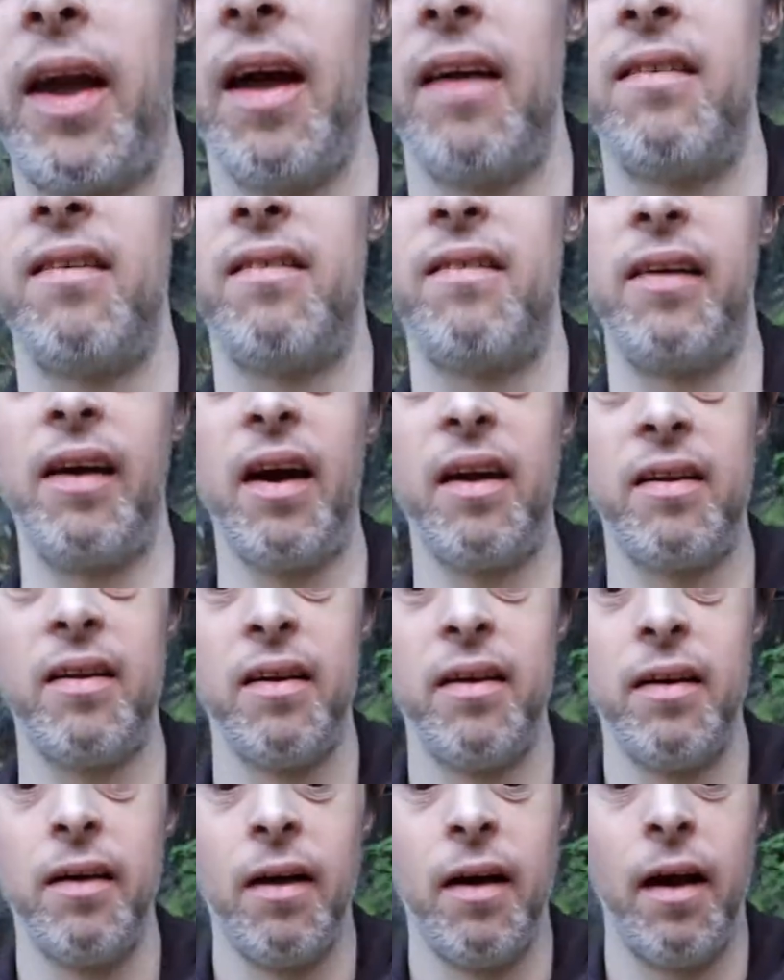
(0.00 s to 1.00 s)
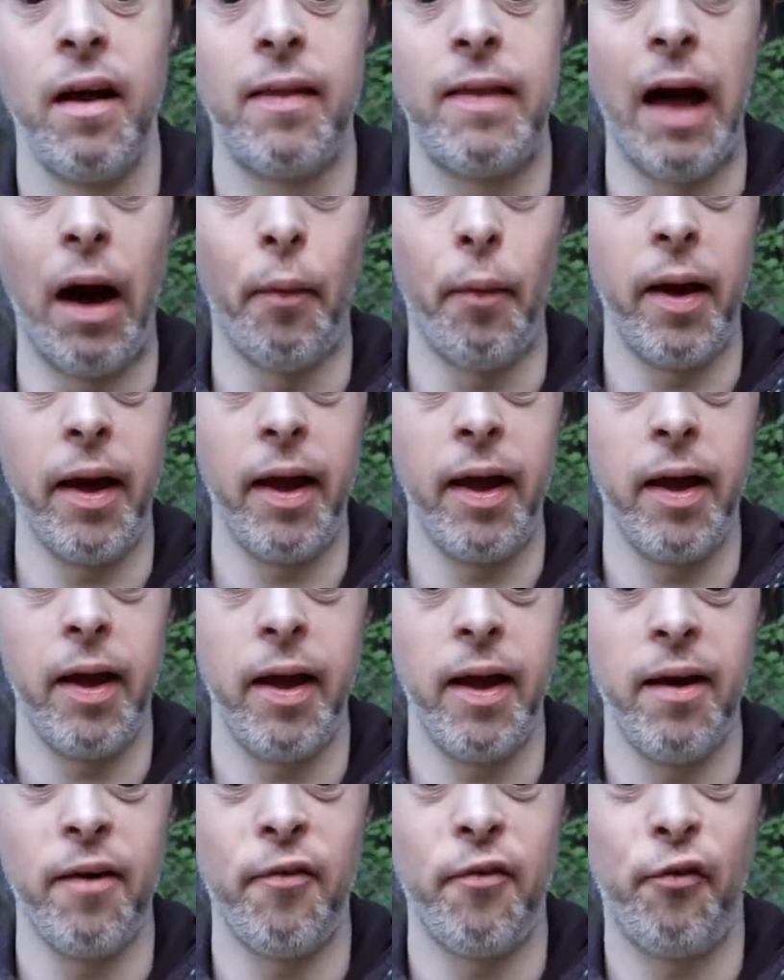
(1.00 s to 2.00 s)
get to see it. That way,
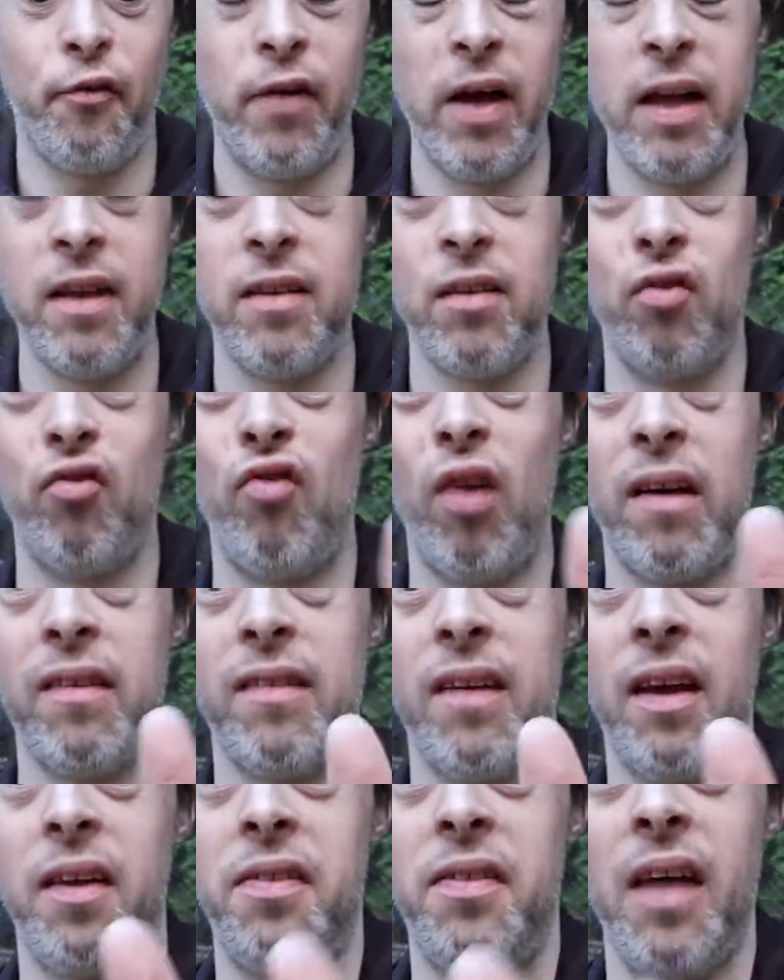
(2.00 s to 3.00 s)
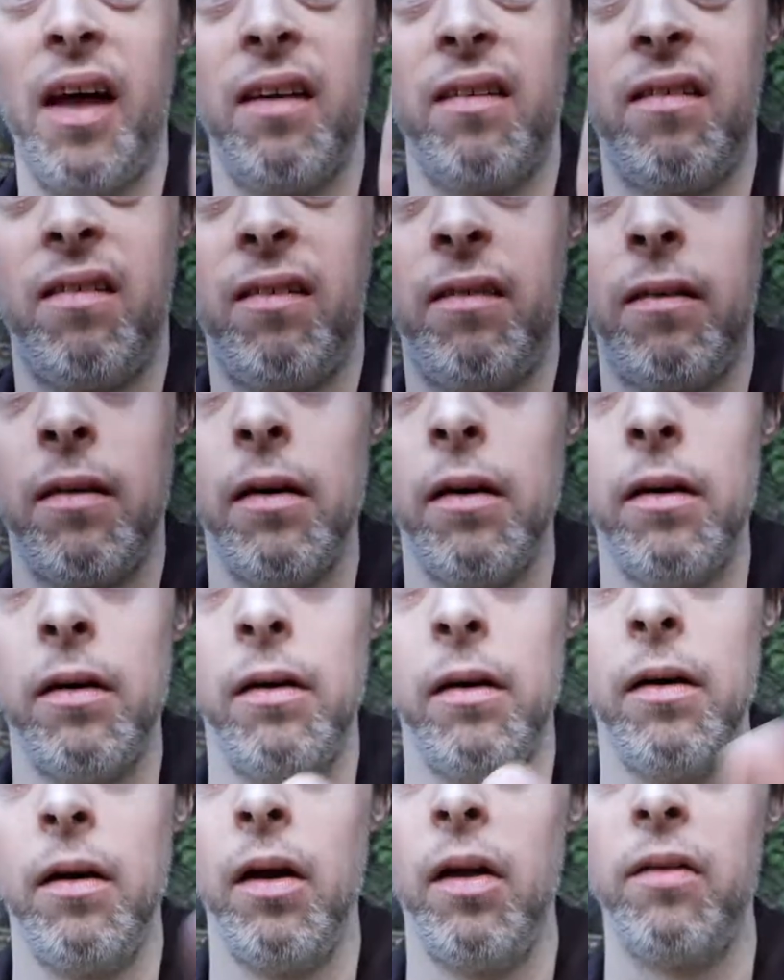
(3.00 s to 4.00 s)
it'll fit and just like this.
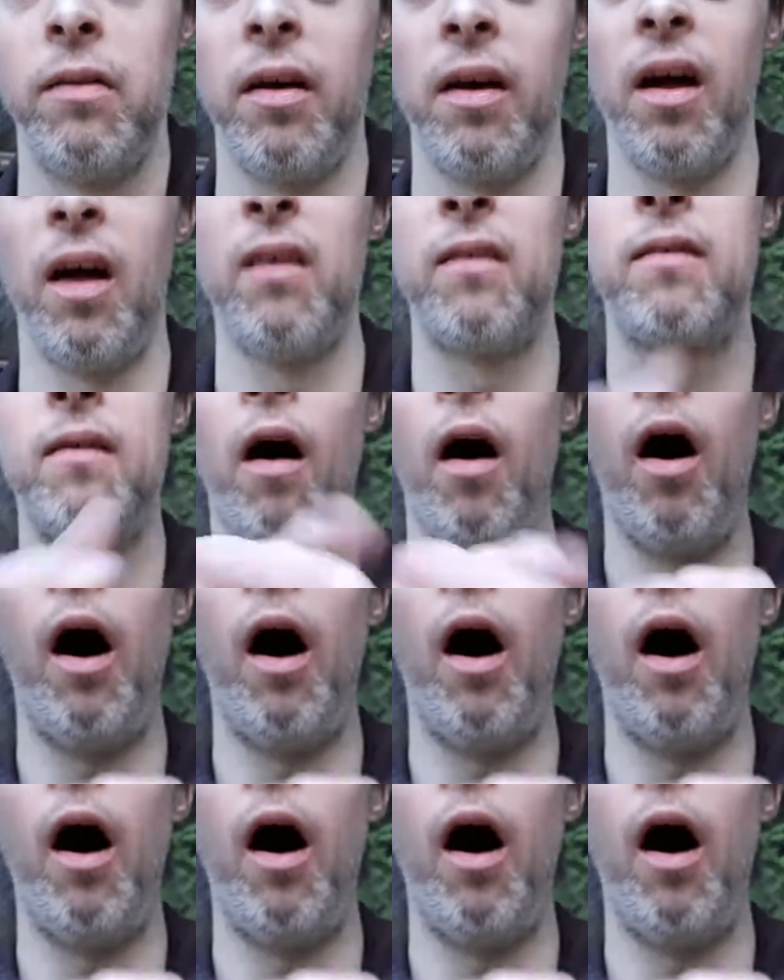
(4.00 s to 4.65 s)
So you're going to start